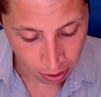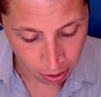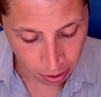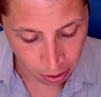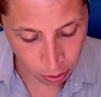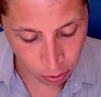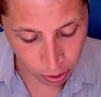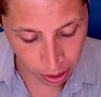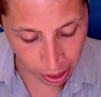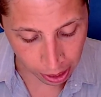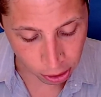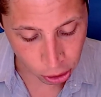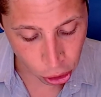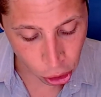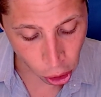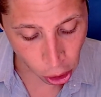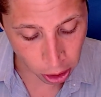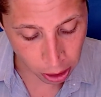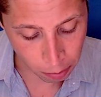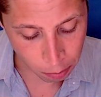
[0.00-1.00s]
Okay, a
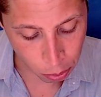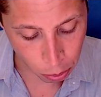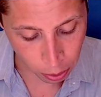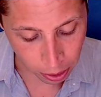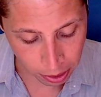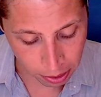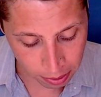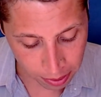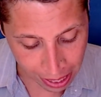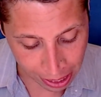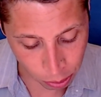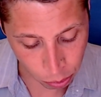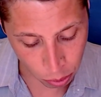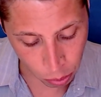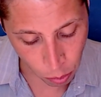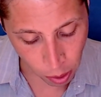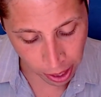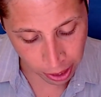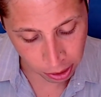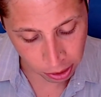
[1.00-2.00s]
starting point. That's what a
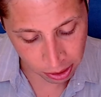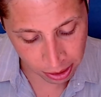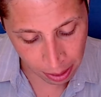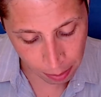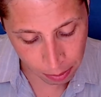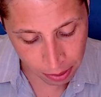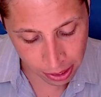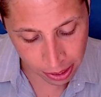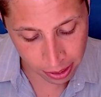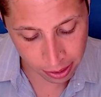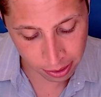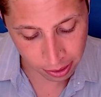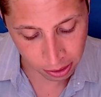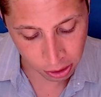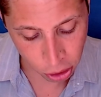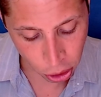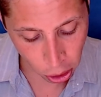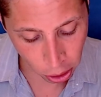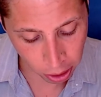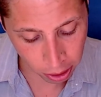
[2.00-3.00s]
y-intercept is, a
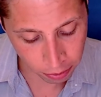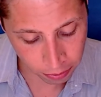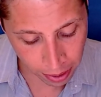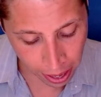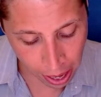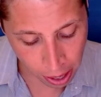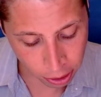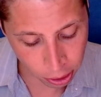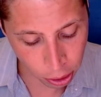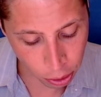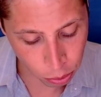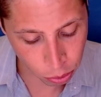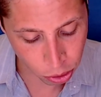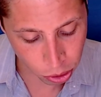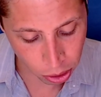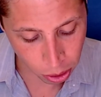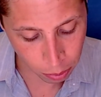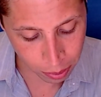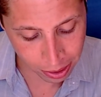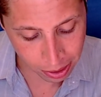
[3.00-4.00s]
starting value.
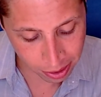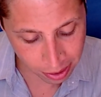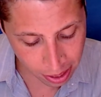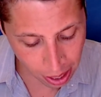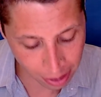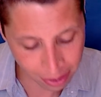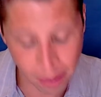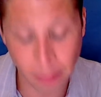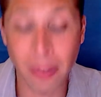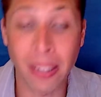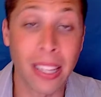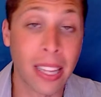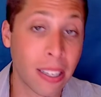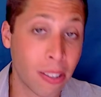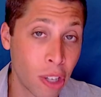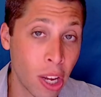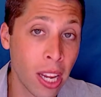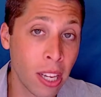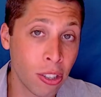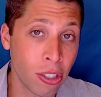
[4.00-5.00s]
So it's not something that
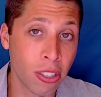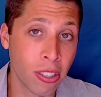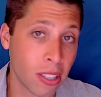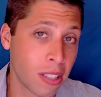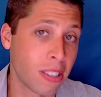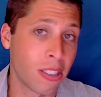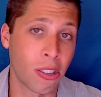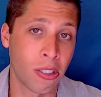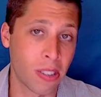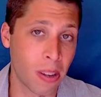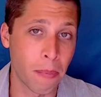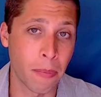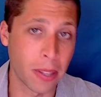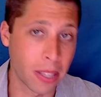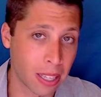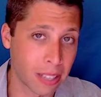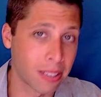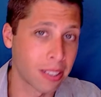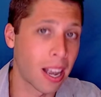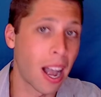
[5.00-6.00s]
changes, it's just something
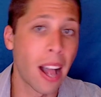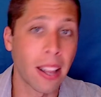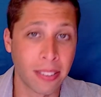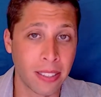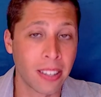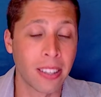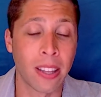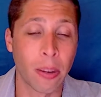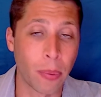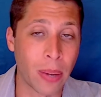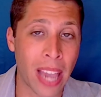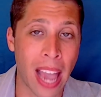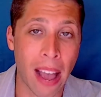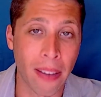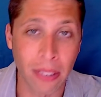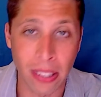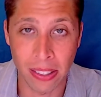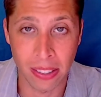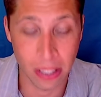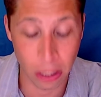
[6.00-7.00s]
that's constant that we have
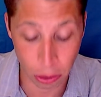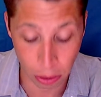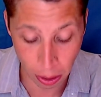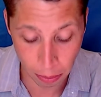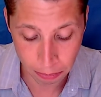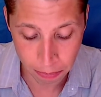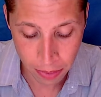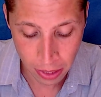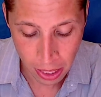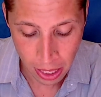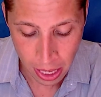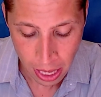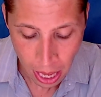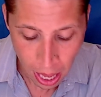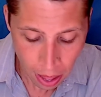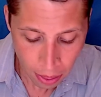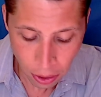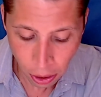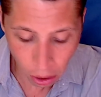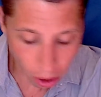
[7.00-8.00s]
as 0.
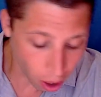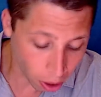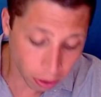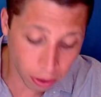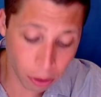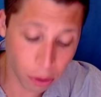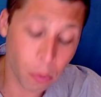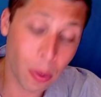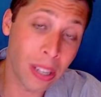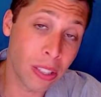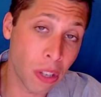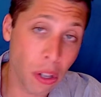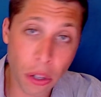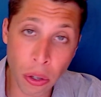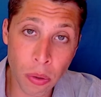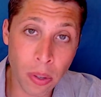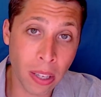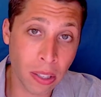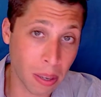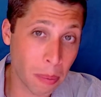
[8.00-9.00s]
There are other ways to
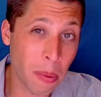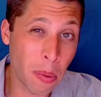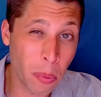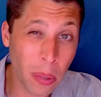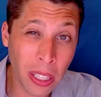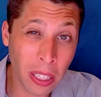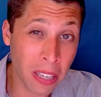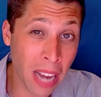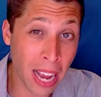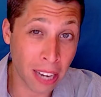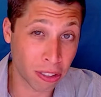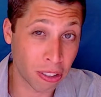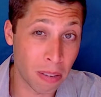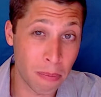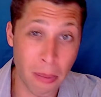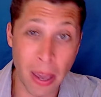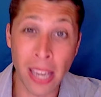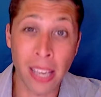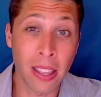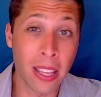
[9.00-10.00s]
do this. I mean, we could actually
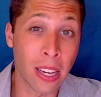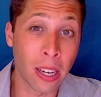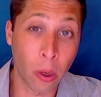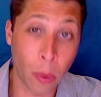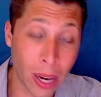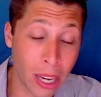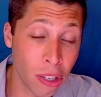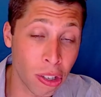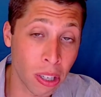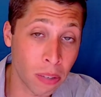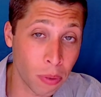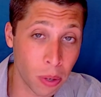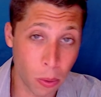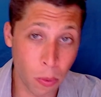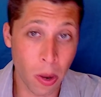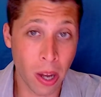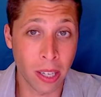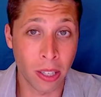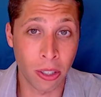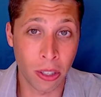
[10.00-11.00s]
make the equation if we
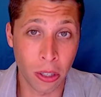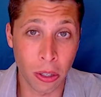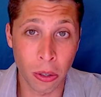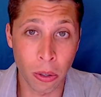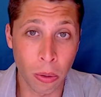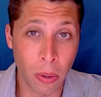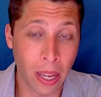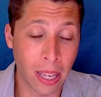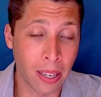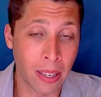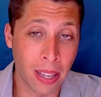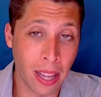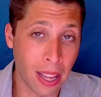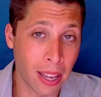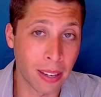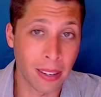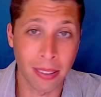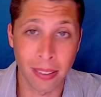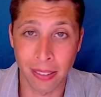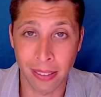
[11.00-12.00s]
wanted to and
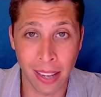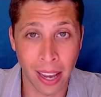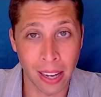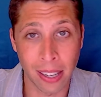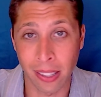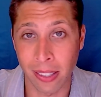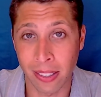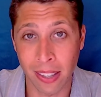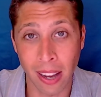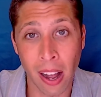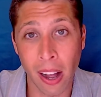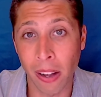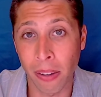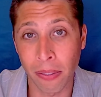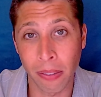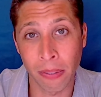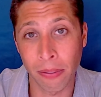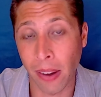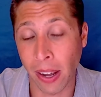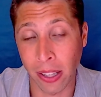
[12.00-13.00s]
then kind of solve
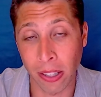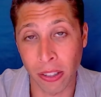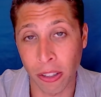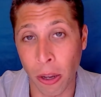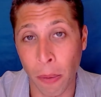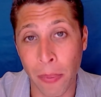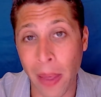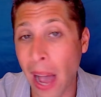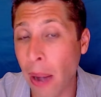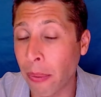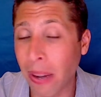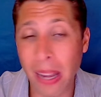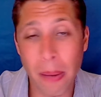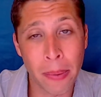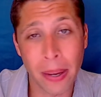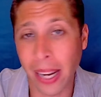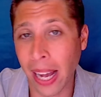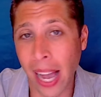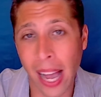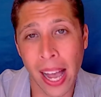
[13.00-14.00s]
and find the slope that way,
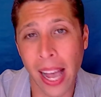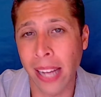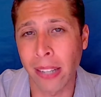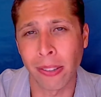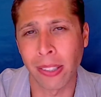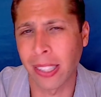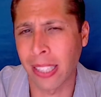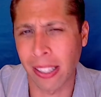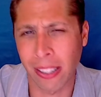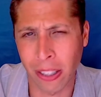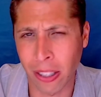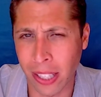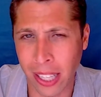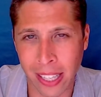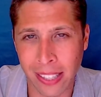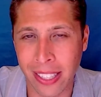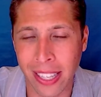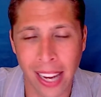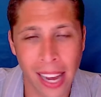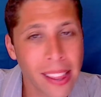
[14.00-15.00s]
but I don't think that's a good
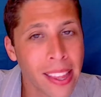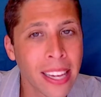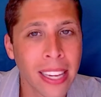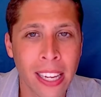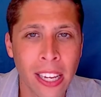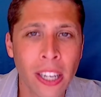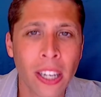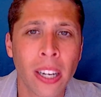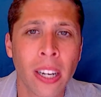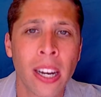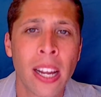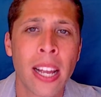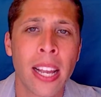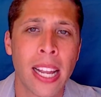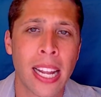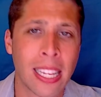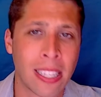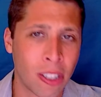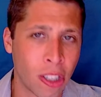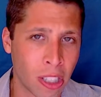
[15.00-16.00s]
idea. I think here
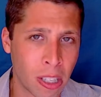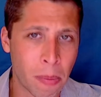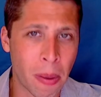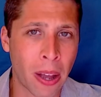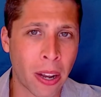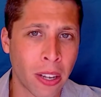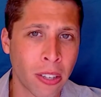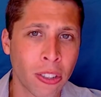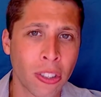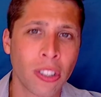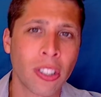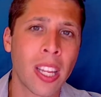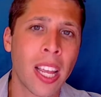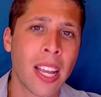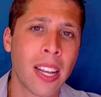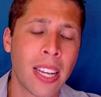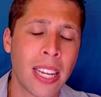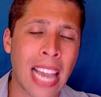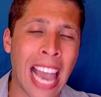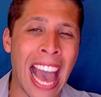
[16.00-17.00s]
it's just about
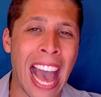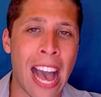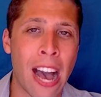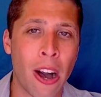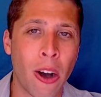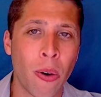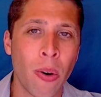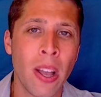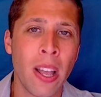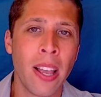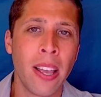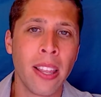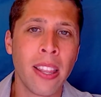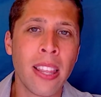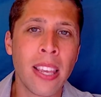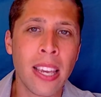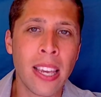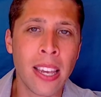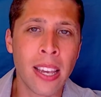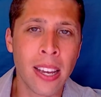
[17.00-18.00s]
understanding how
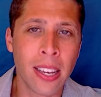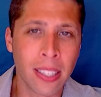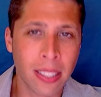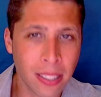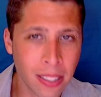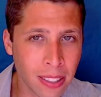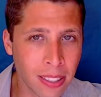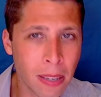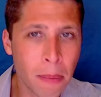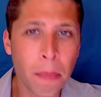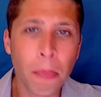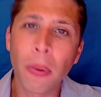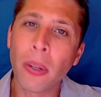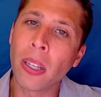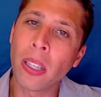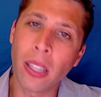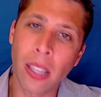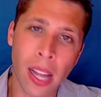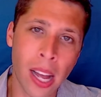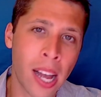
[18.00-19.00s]
the
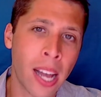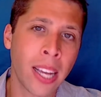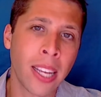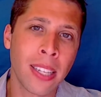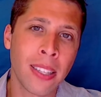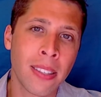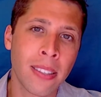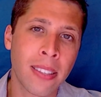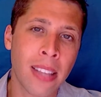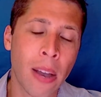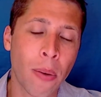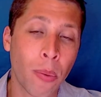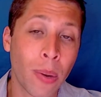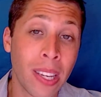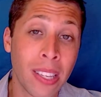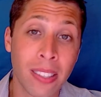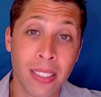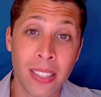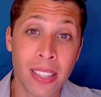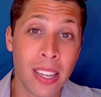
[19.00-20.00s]
simple lines that we
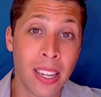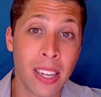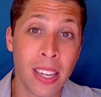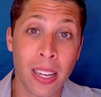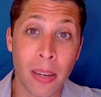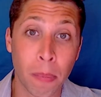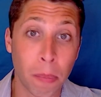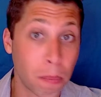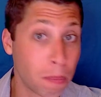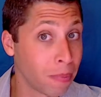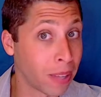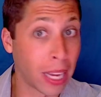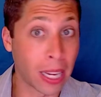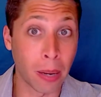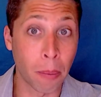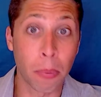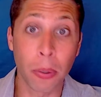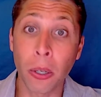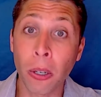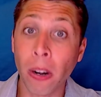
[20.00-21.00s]
see in like a
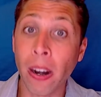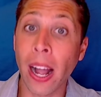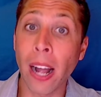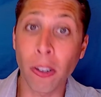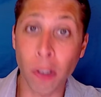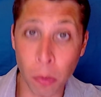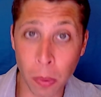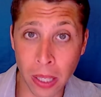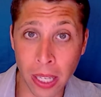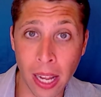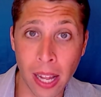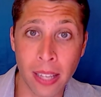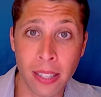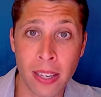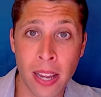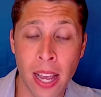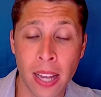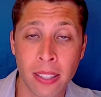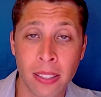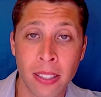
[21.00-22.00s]
pure algebra
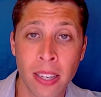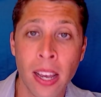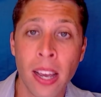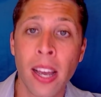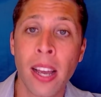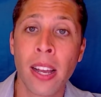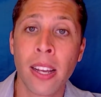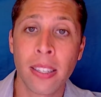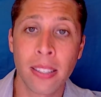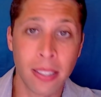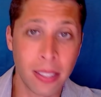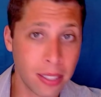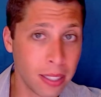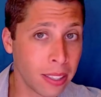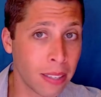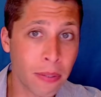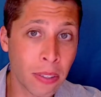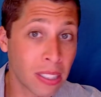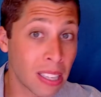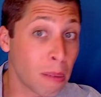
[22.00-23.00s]
context still
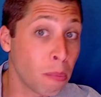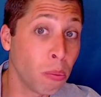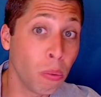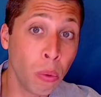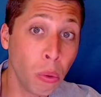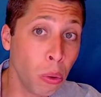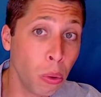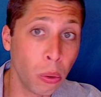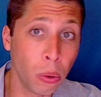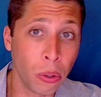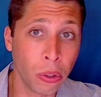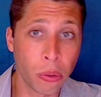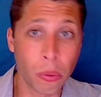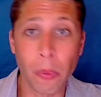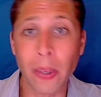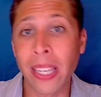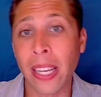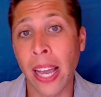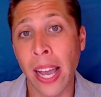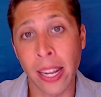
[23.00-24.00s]
have the same rules when
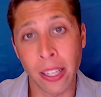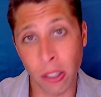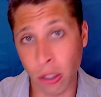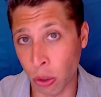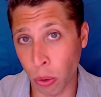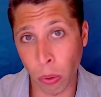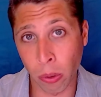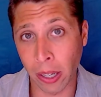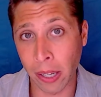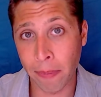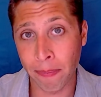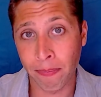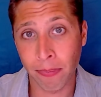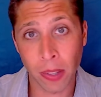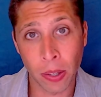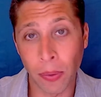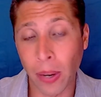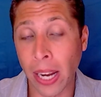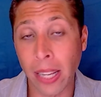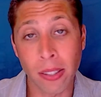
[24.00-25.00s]
we add a story,
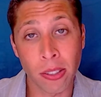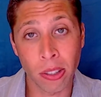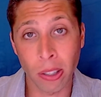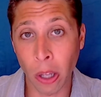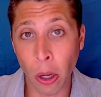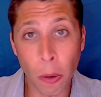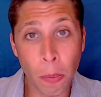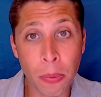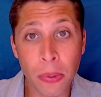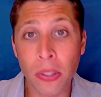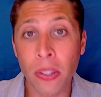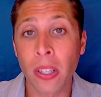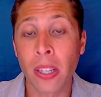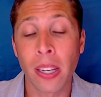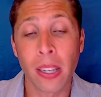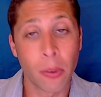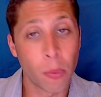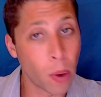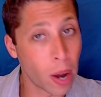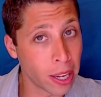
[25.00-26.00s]
right? Slopes,
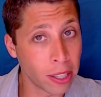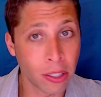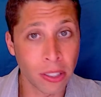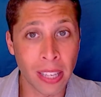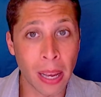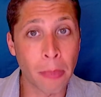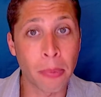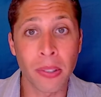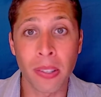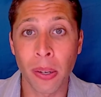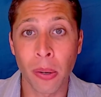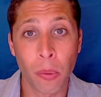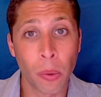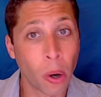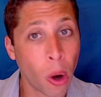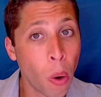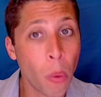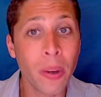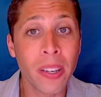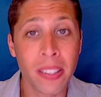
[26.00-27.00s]
y-intercepts, we're
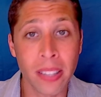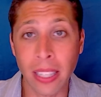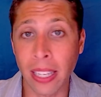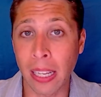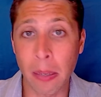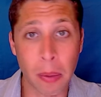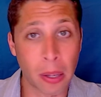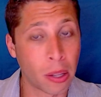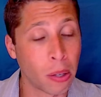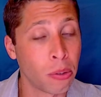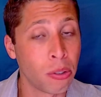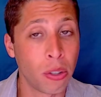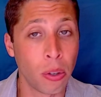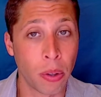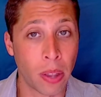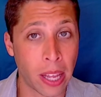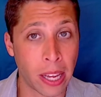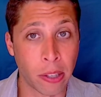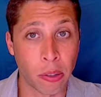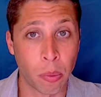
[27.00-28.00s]
always thinking about those two
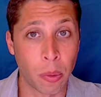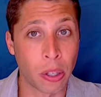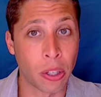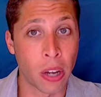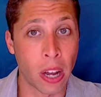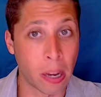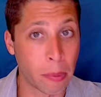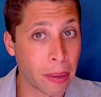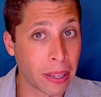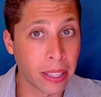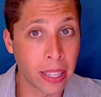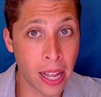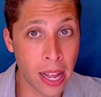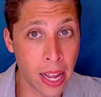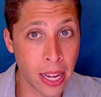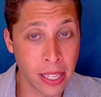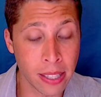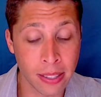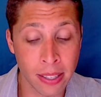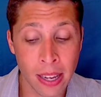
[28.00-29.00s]
things when we talk about
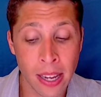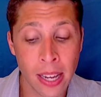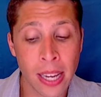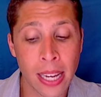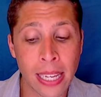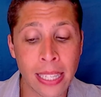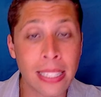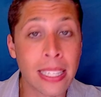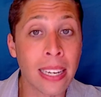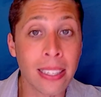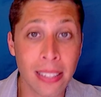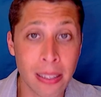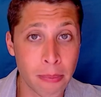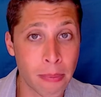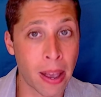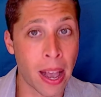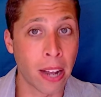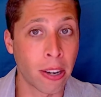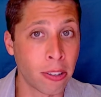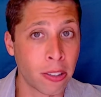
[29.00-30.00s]
lines. It doesn't
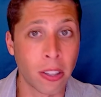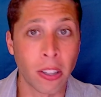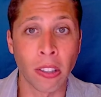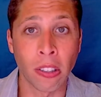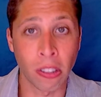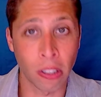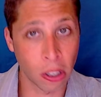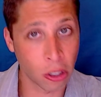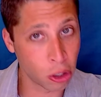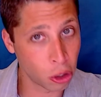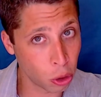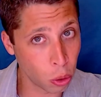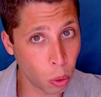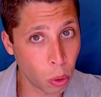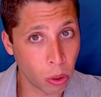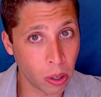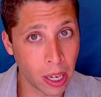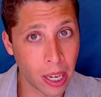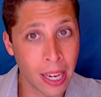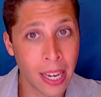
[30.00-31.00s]
matter that there's a
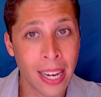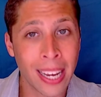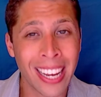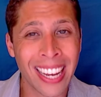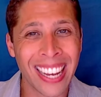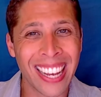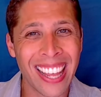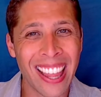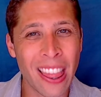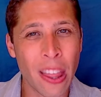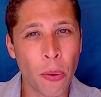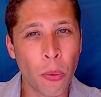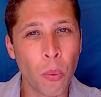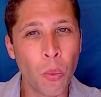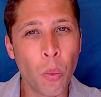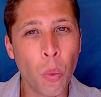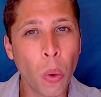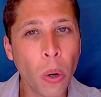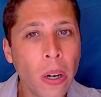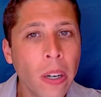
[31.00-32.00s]
story. The
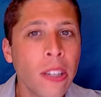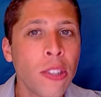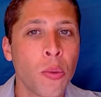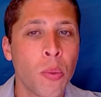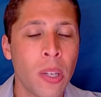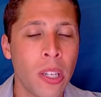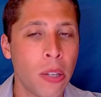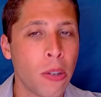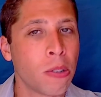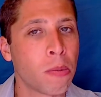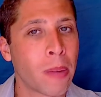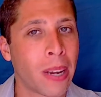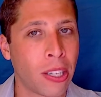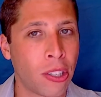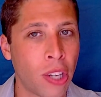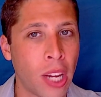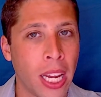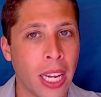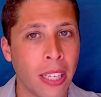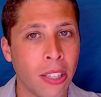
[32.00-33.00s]
words we use might
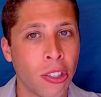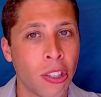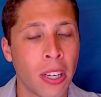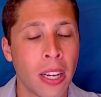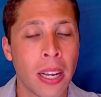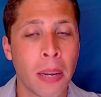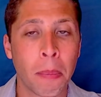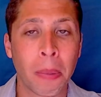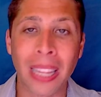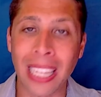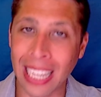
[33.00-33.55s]
change, but the